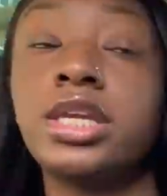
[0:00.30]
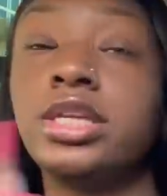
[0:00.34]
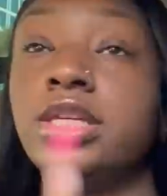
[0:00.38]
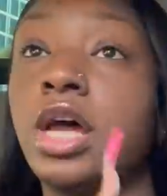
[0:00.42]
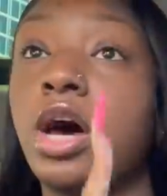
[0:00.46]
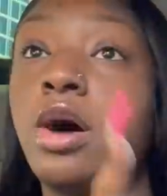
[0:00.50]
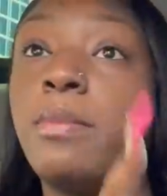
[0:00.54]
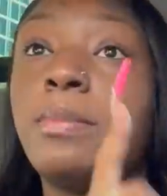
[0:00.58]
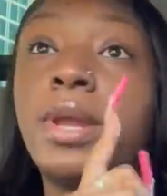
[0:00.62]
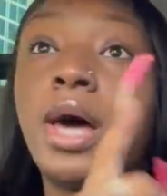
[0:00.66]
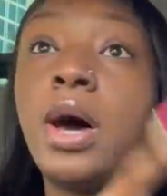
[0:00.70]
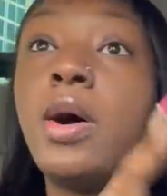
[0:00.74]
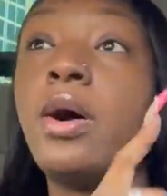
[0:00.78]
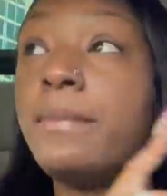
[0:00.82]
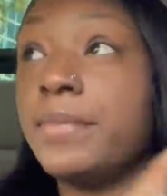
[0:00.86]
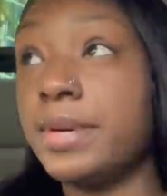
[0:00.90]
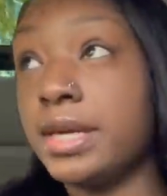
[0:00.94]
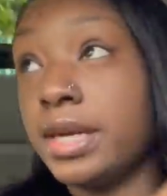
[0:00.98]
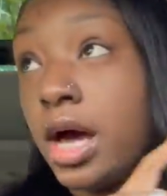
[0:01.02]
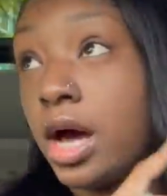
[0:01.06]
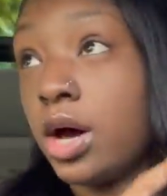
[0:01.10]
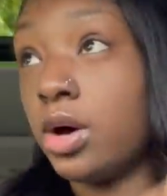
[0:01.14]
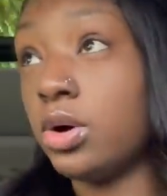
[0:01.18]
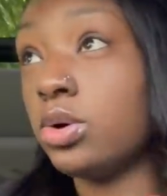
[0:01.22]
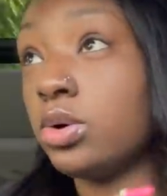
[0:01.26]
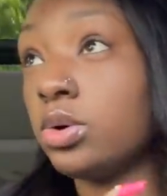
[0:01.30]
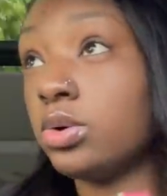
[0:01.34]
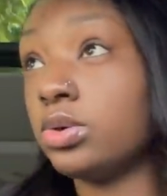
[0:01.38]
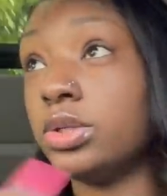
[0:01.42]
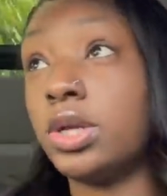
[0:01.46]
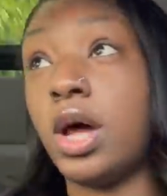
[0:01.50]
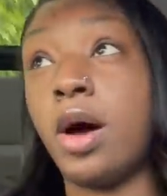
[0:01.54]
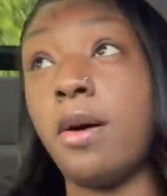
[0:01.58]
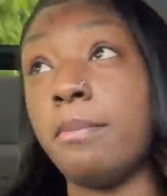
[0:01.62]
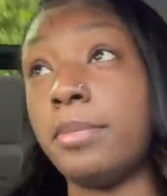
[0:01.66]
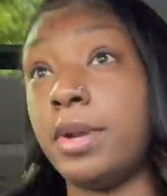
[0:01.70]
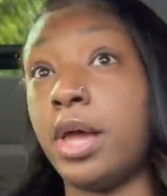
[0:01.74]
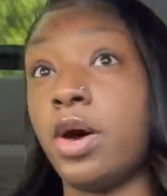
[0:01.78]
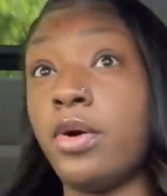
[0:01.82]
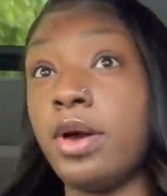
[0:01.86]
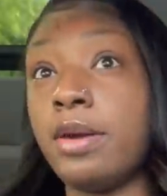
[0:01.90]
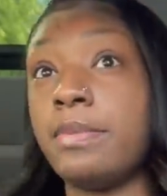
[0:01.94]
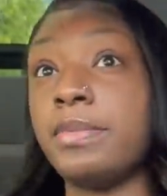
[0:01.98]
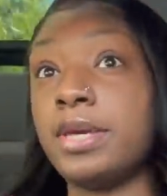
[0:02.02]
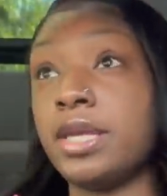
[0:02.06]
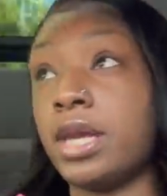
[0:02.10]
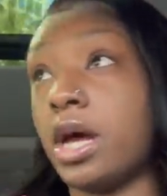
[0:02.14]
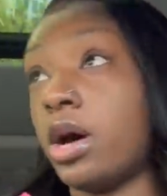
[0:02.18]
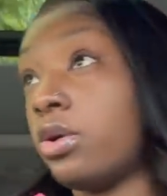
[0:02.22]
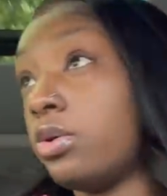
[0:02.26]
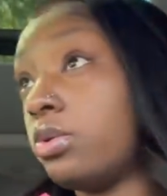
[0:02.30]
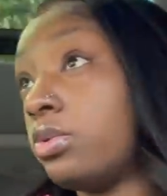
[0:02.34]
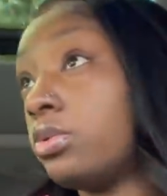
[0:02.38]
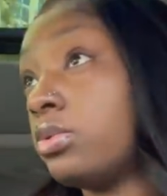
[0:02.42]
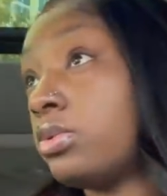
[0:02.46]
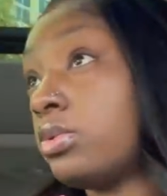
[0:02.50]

Don't blow at me though. Don't blow at me though.